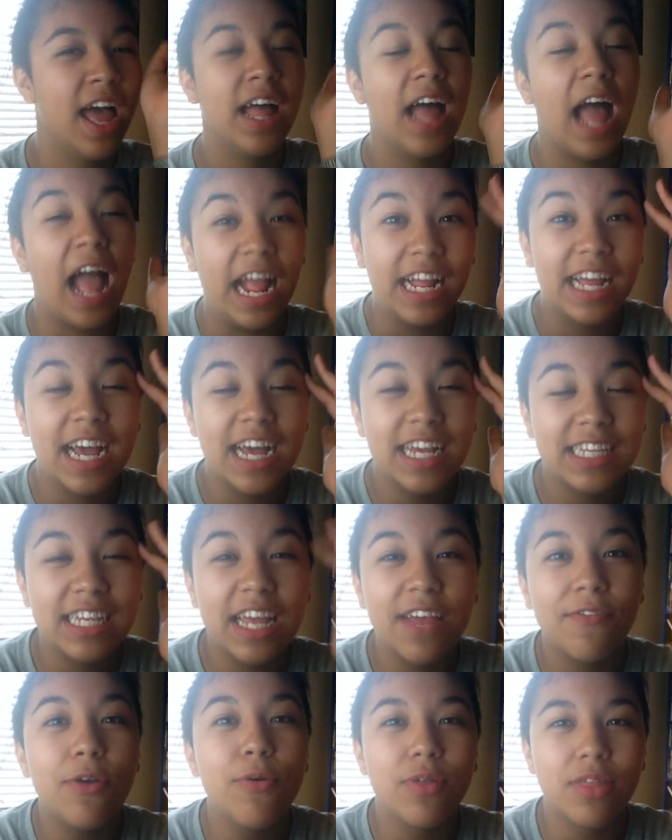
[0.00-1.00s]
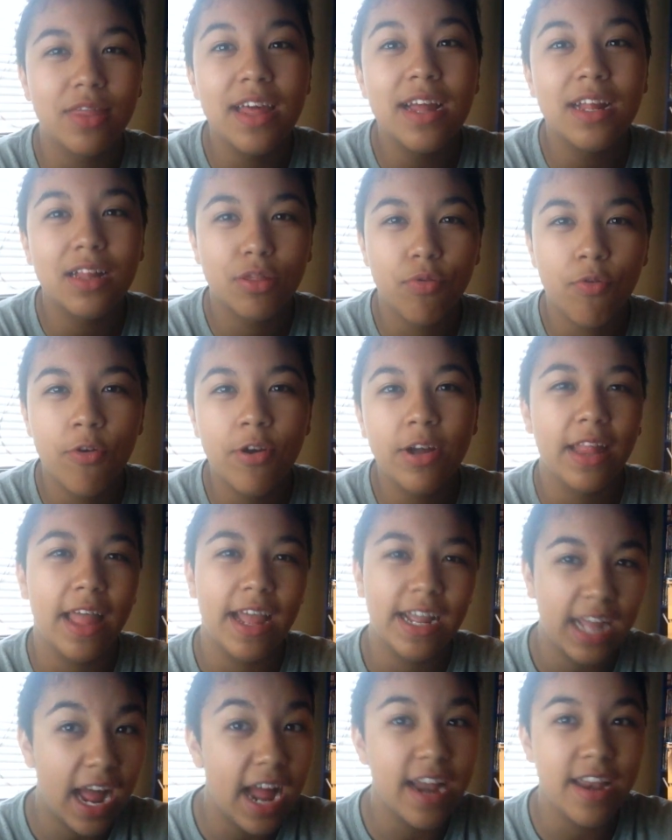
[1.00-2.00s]
I guess if you think through it,
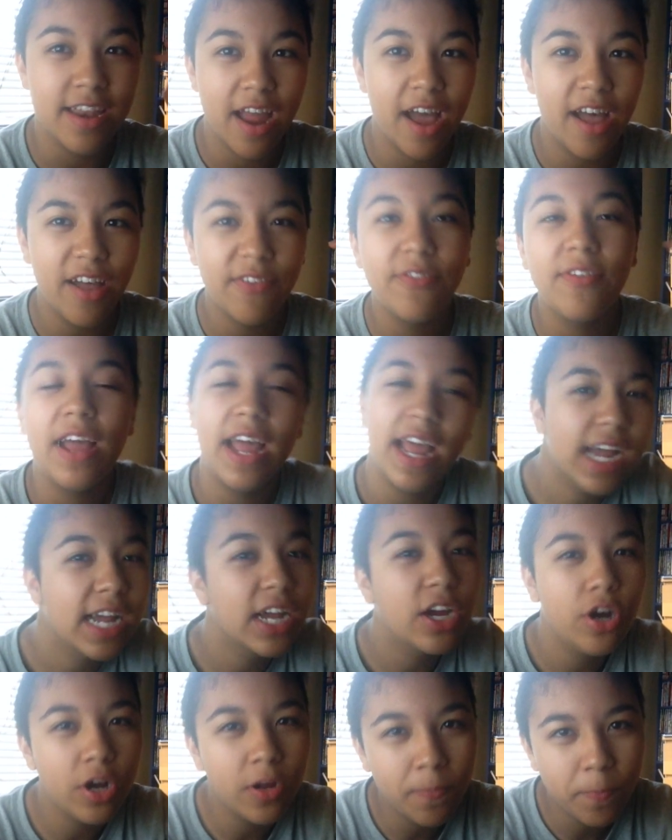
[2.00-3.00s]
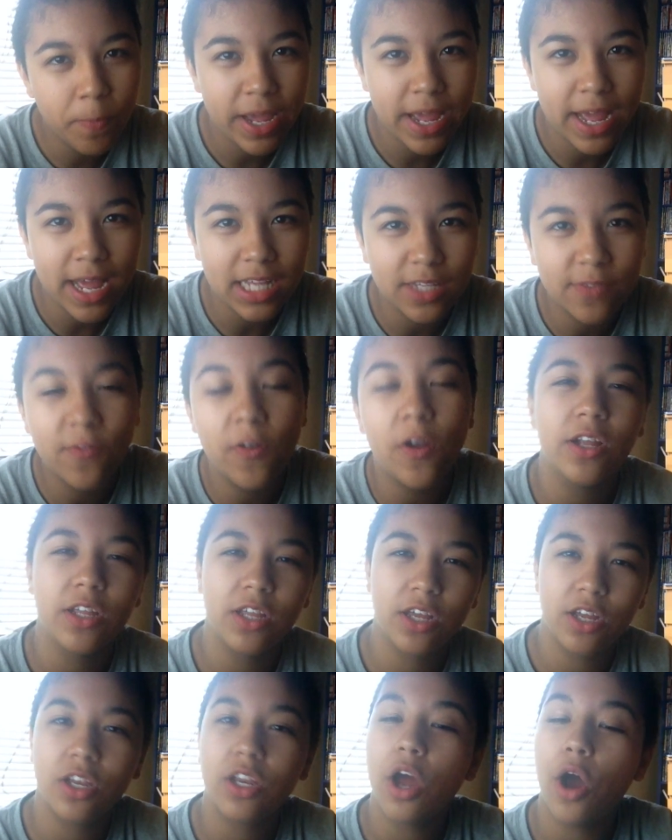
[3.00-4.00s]
like, enough, it could be his
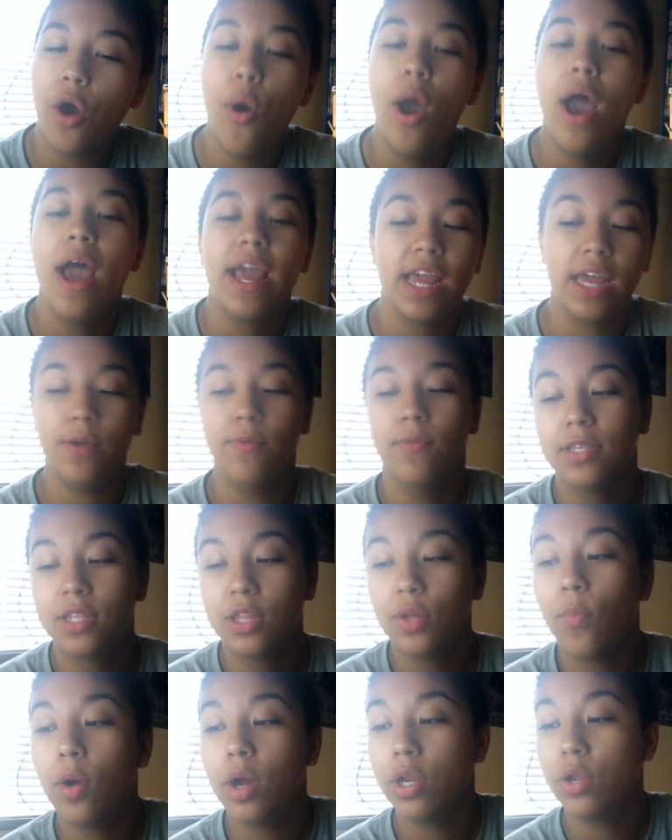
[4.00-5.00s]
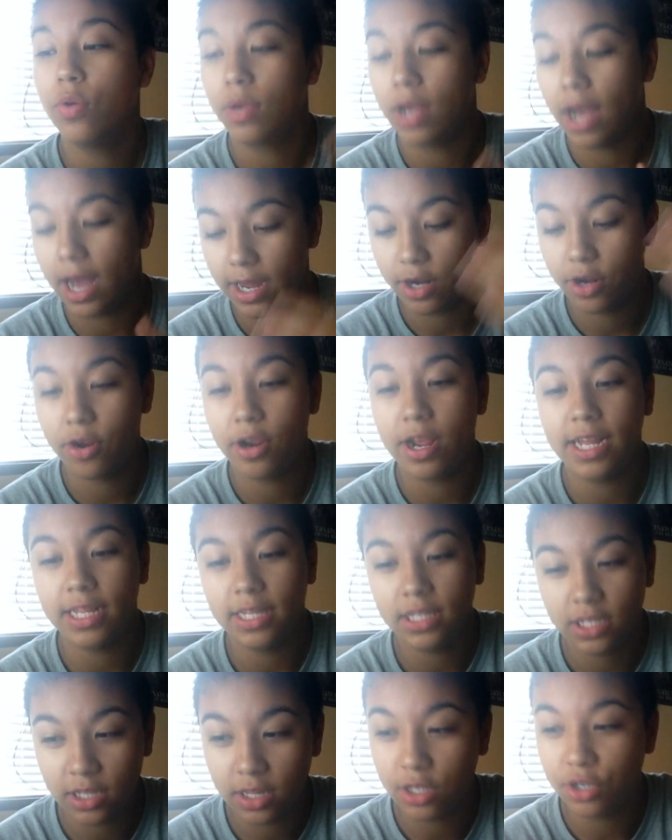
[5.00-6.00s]
fault. You know, he was the one who got her
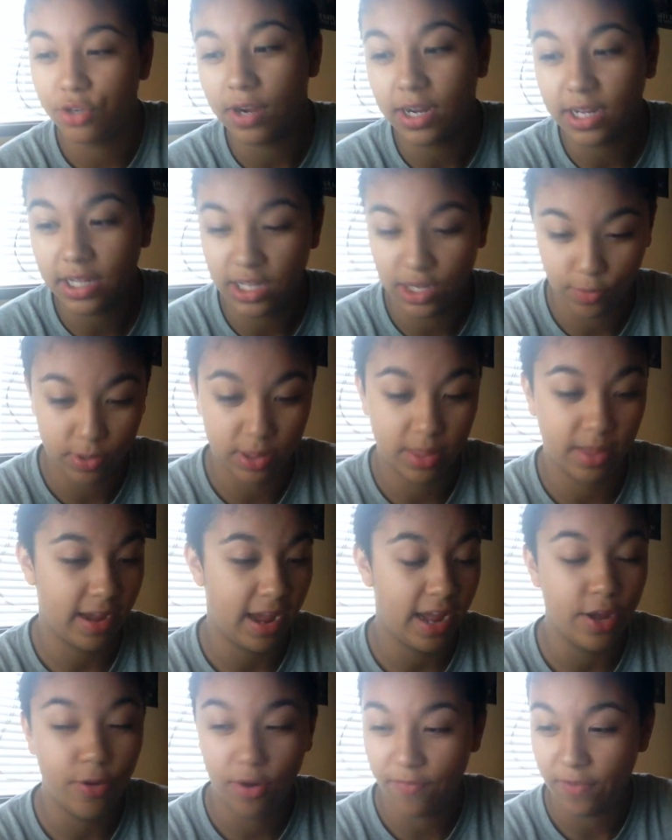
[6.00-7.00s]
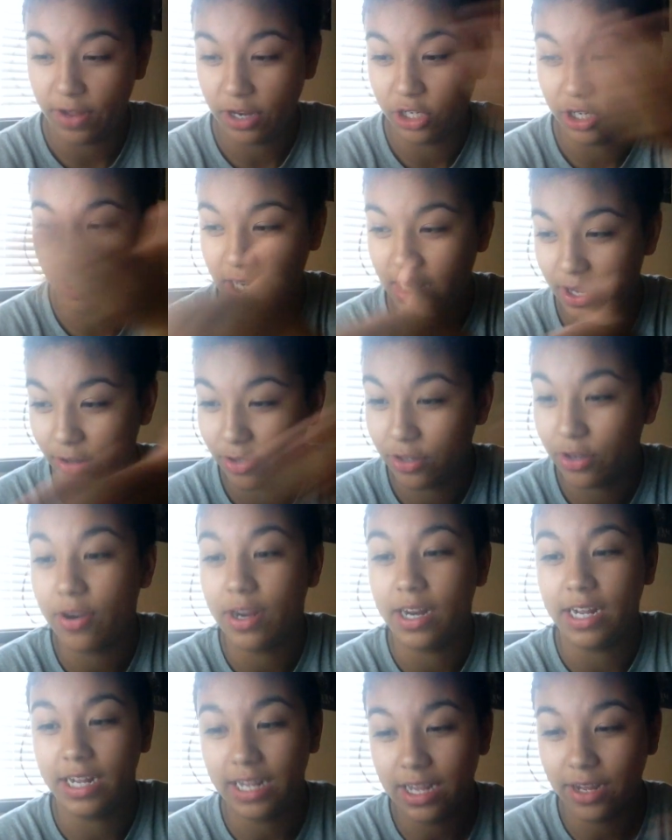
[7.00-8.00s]
into the drug deal with the guy who eventually killed her.
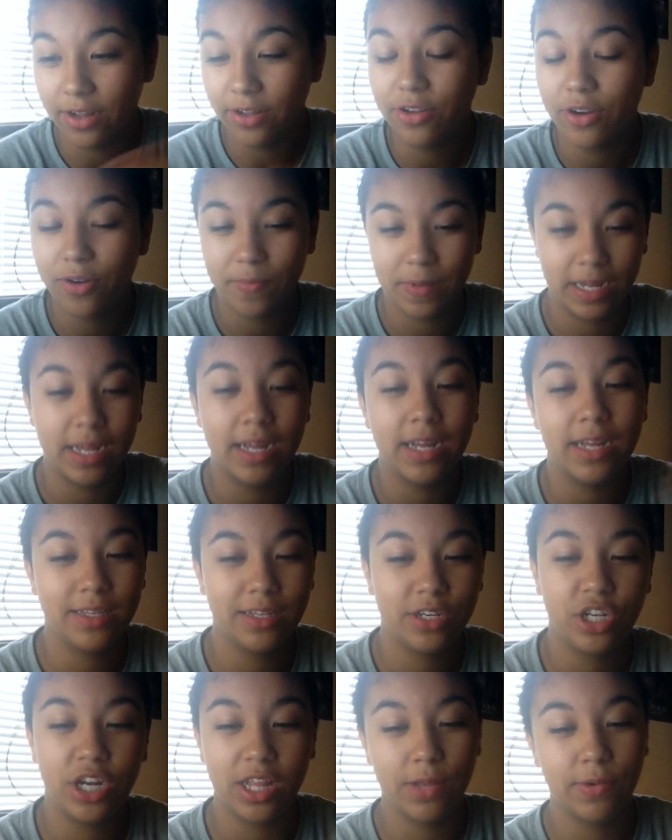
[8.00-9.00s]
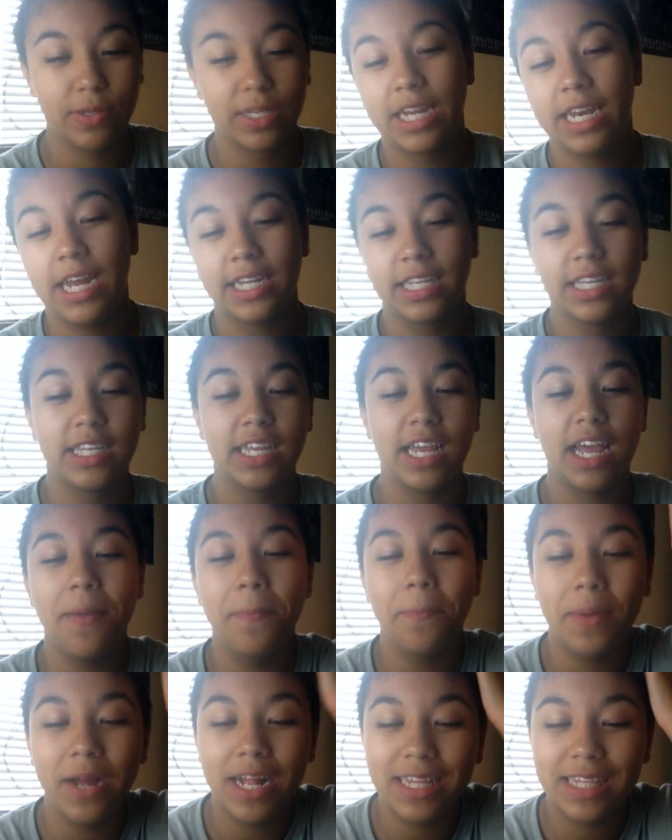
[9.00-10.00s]
And he killed her because Shayla was connected to him.
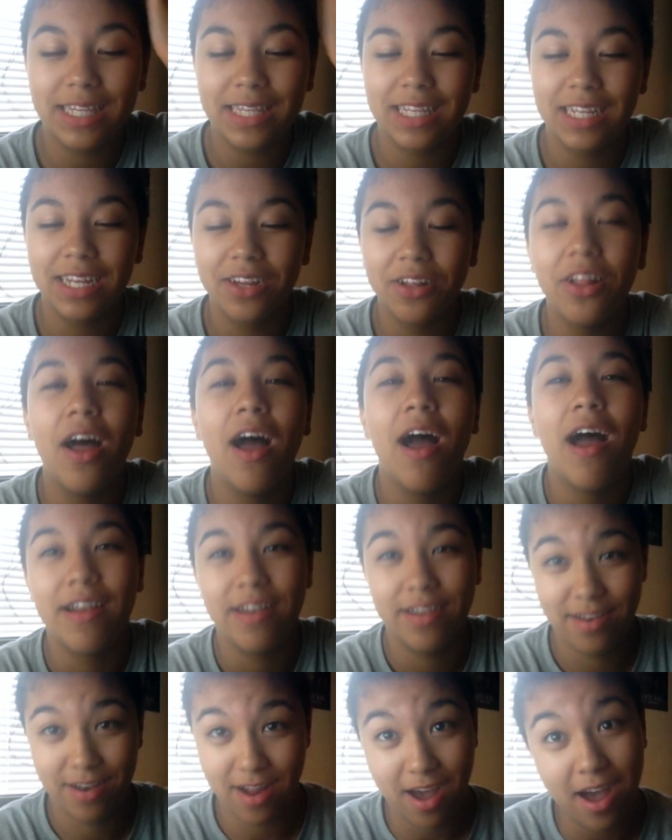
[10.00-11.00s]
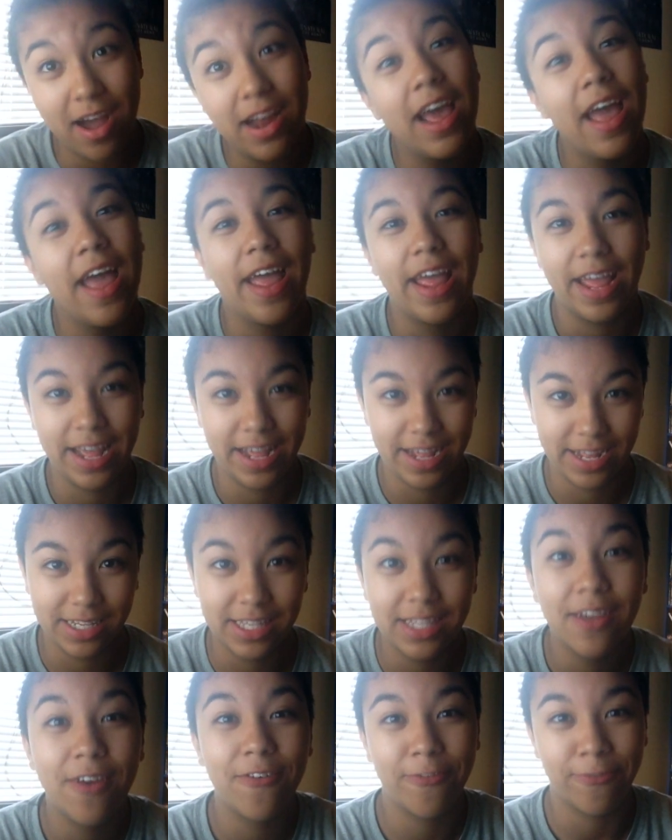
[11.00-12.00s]
But it's still not
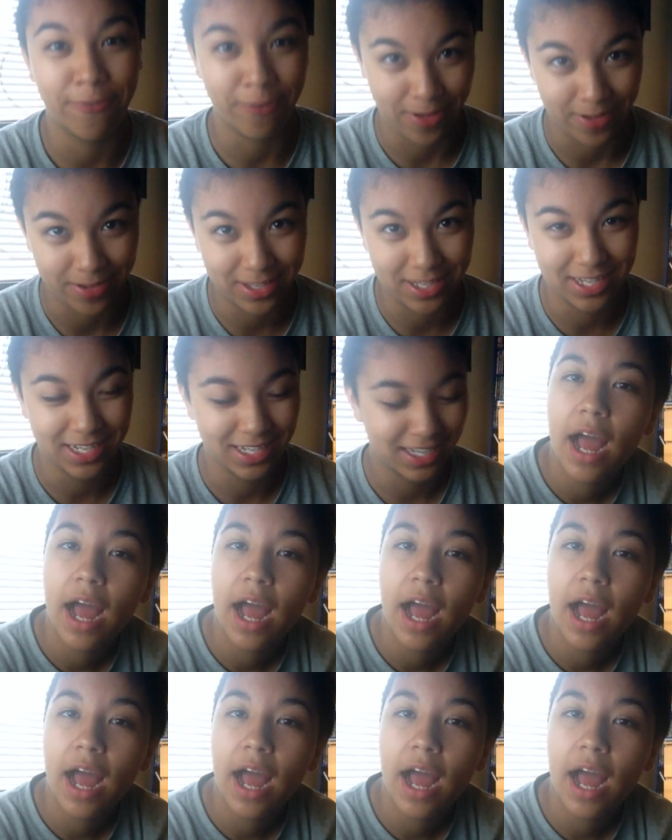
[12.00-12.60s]
his fault.